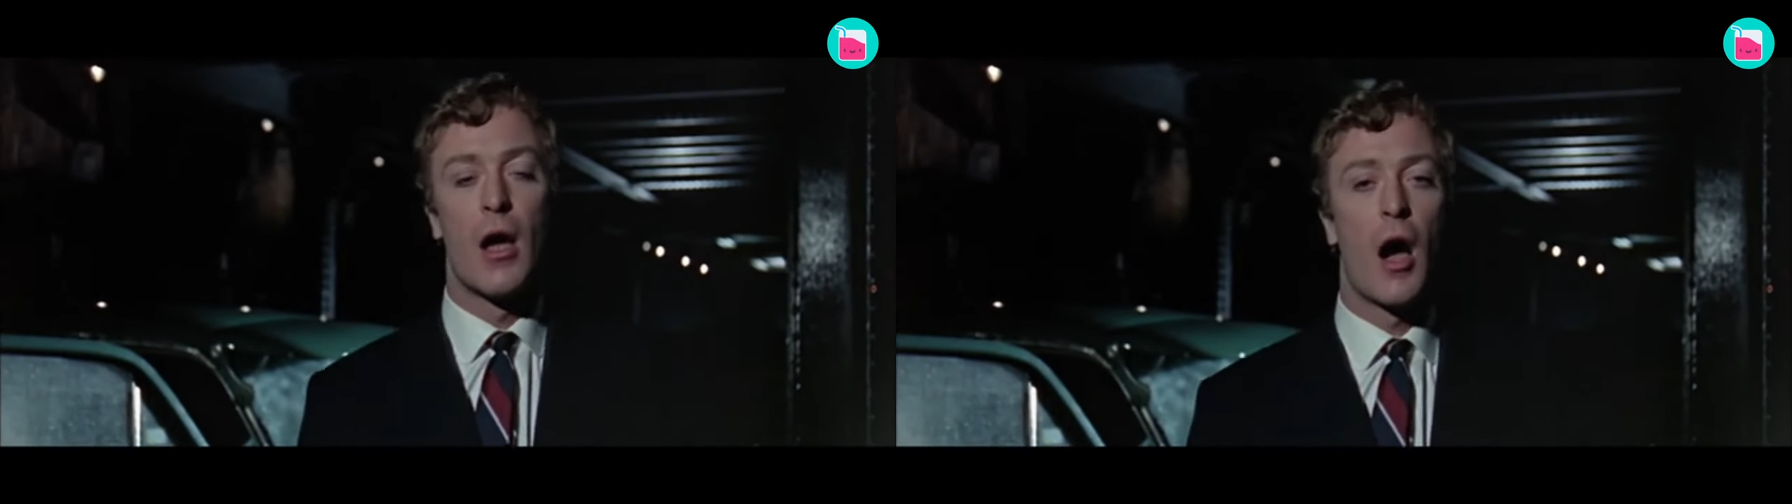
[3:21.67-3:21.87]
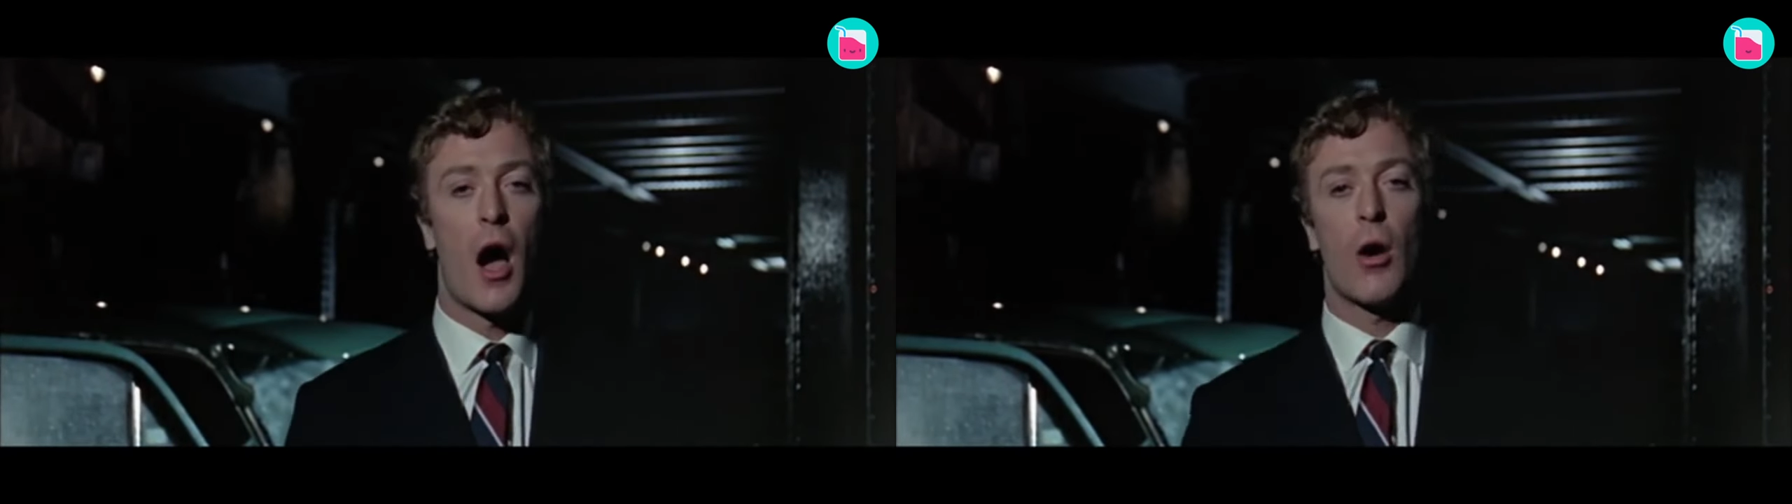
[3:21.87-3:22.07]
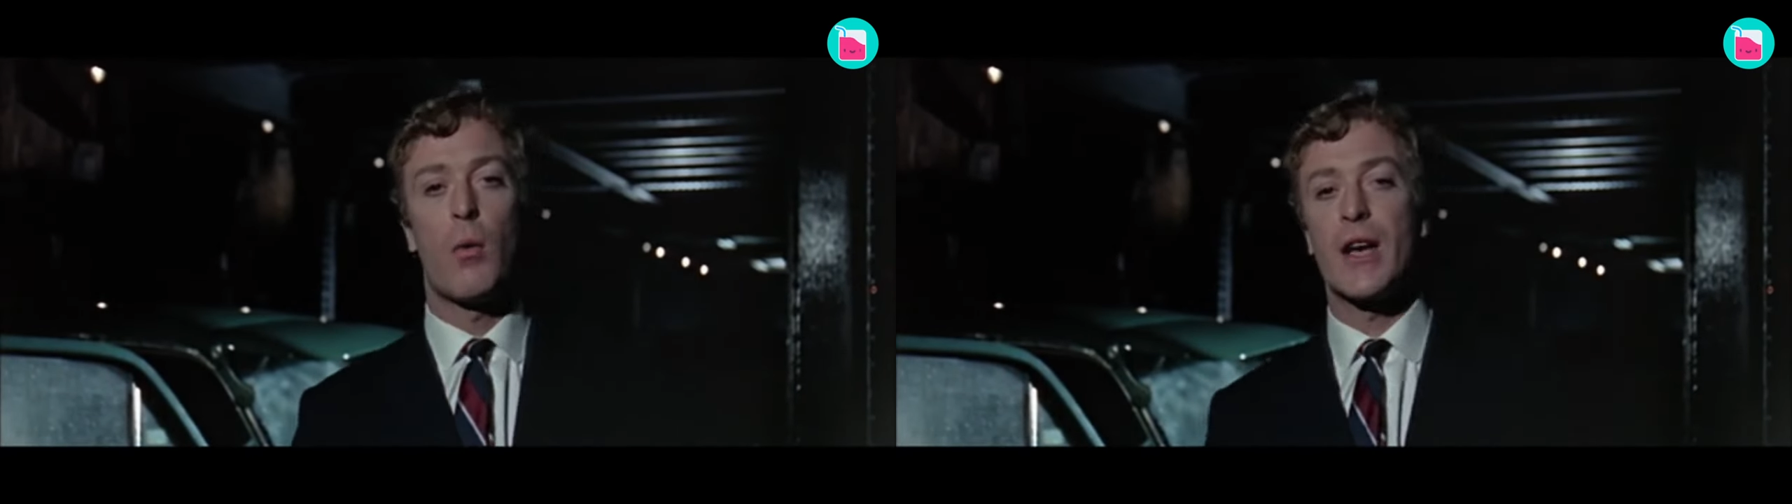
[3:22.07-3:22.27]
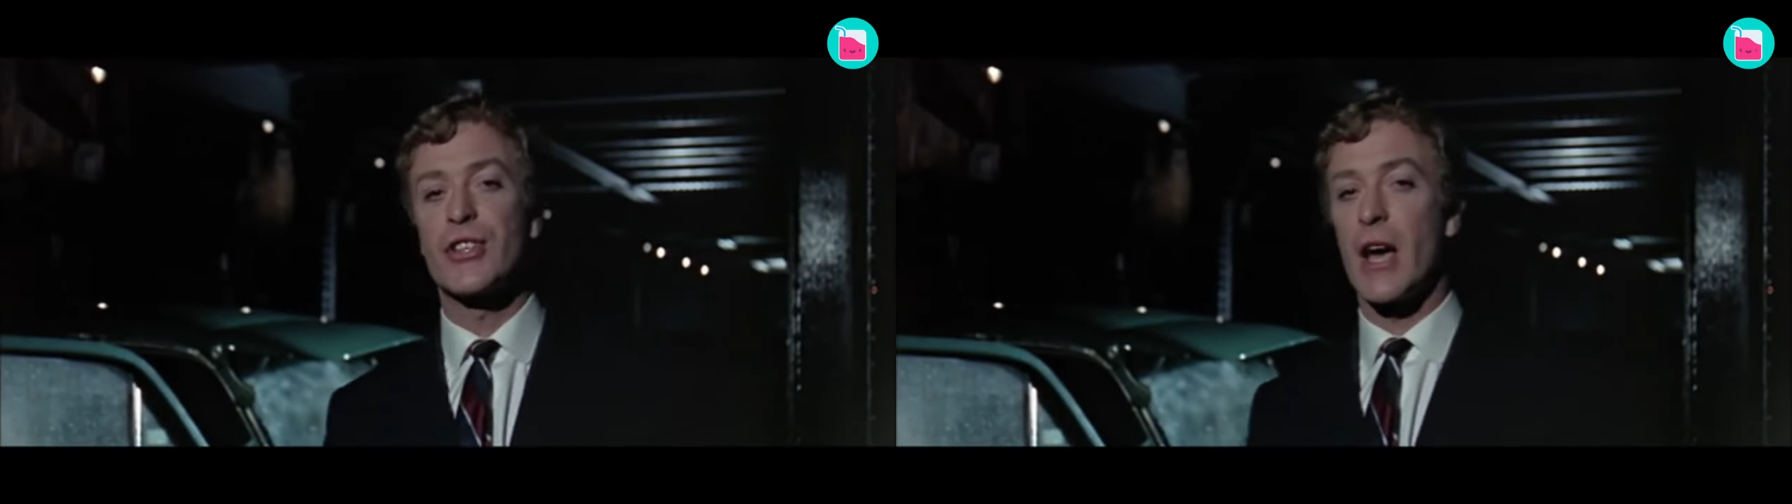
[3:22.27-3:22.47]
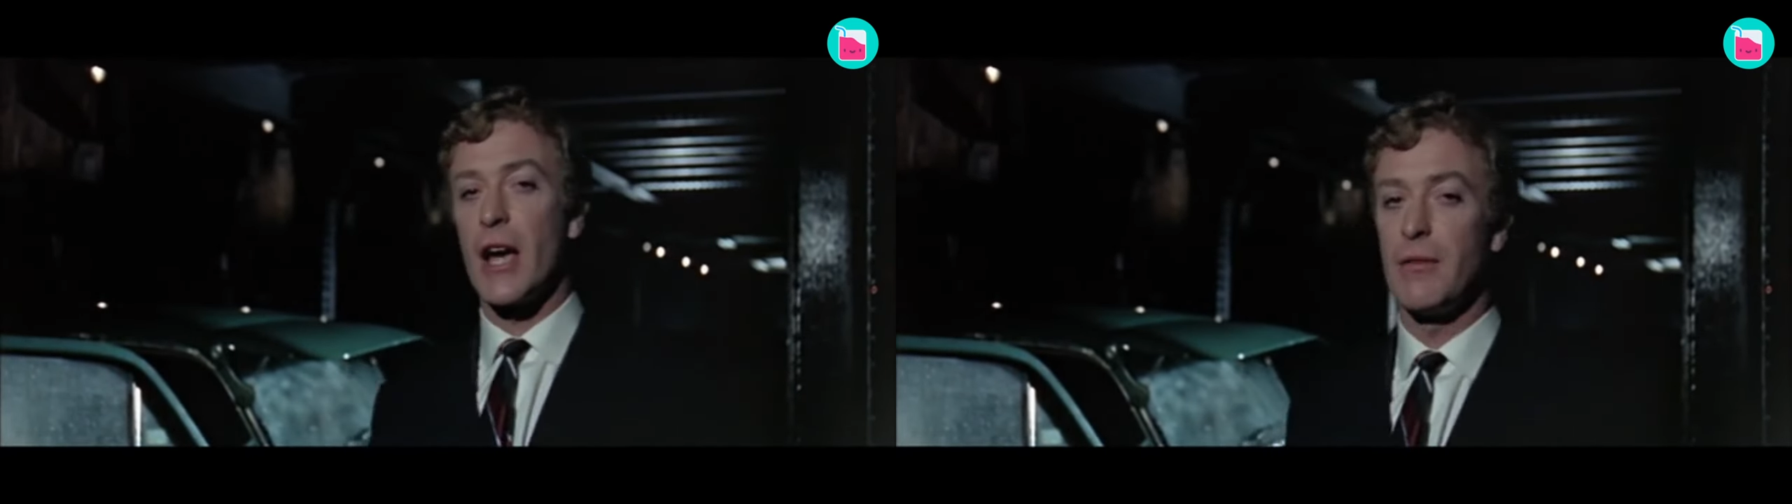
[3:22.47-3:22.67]
But it wasn't
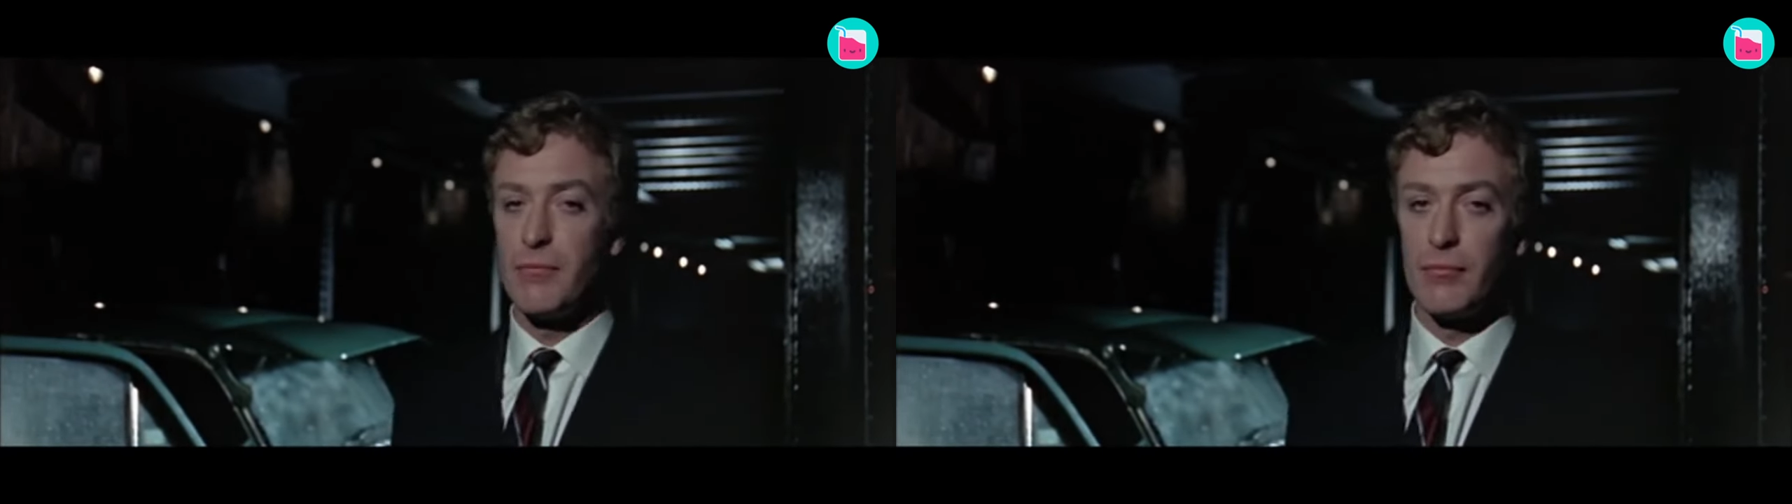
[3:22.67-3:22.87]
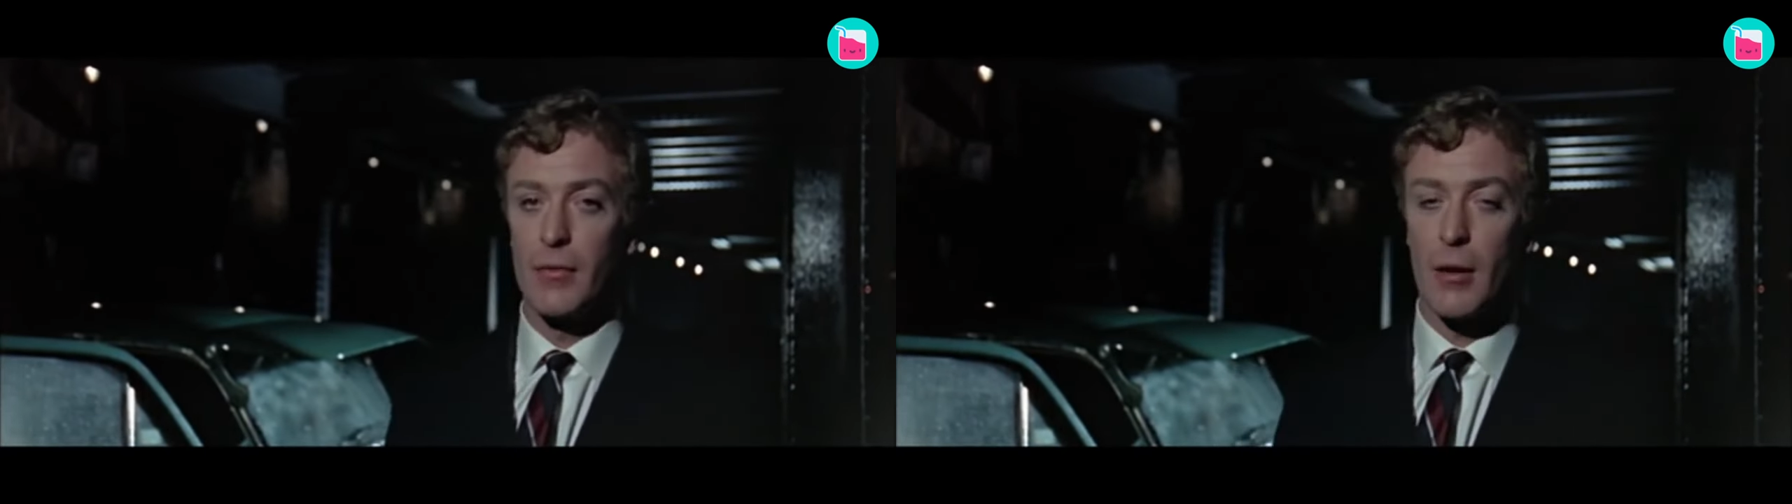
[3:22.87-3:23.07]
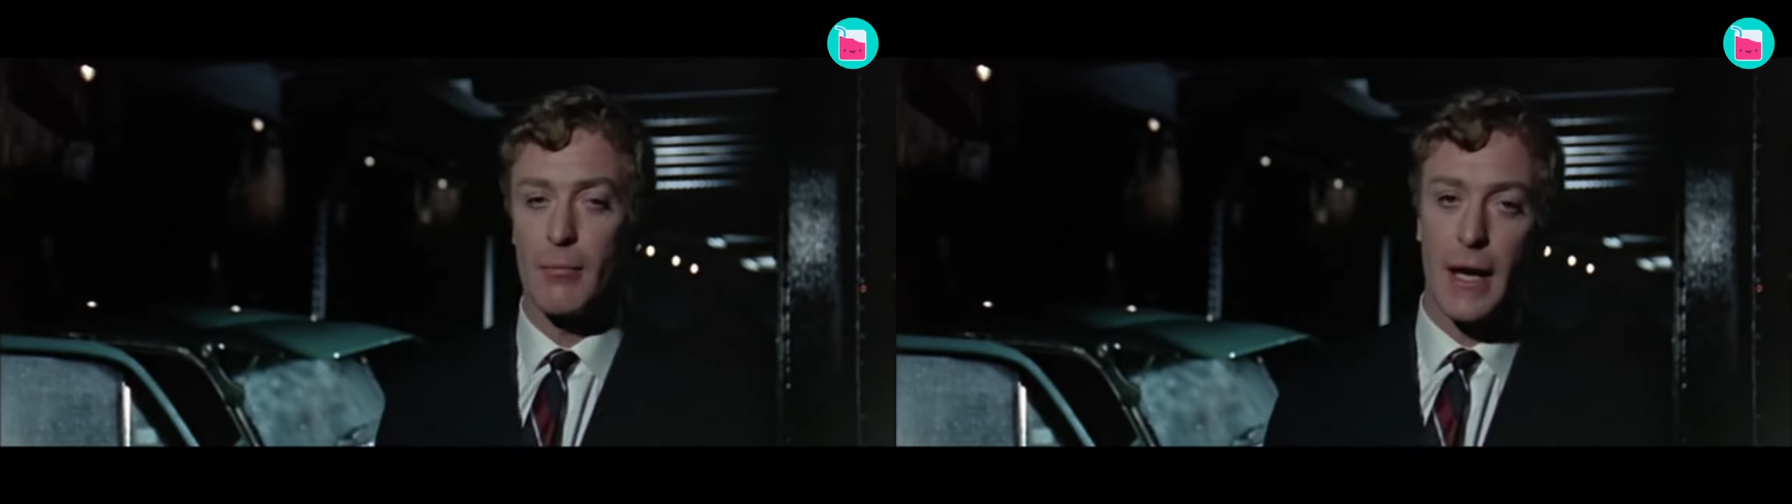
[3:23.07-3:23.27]
all roses,